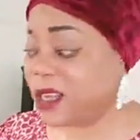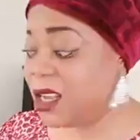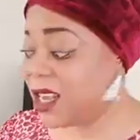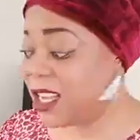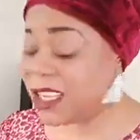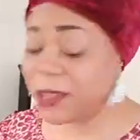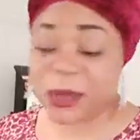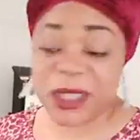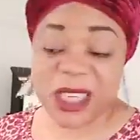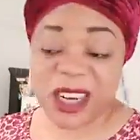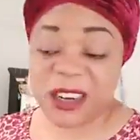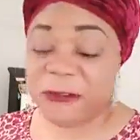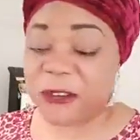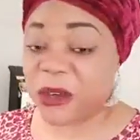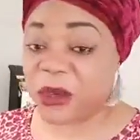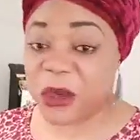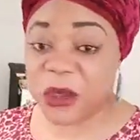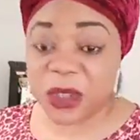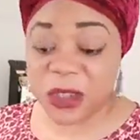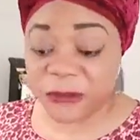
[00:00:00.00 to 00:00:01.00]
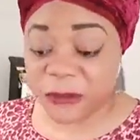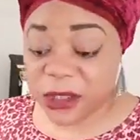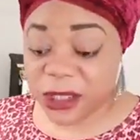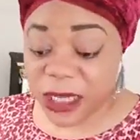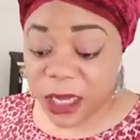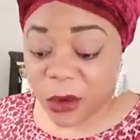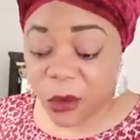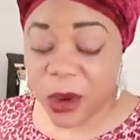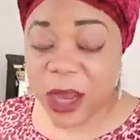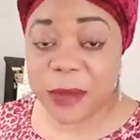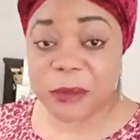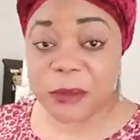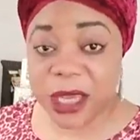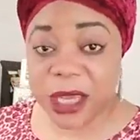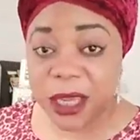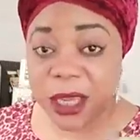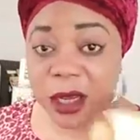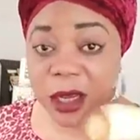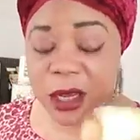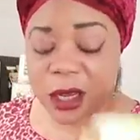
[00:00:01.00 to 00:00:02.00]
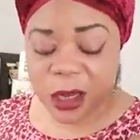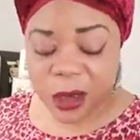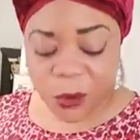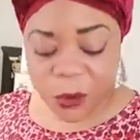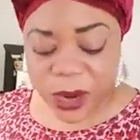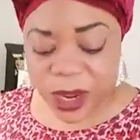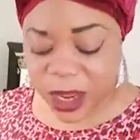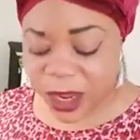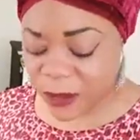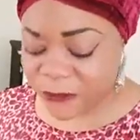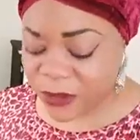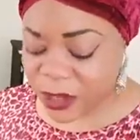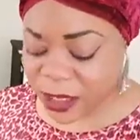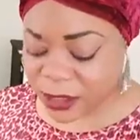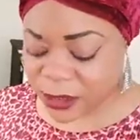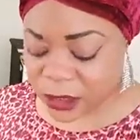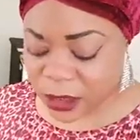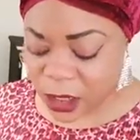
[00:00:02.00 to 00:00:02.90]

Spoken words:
especially for those of us that are quite big. We have that.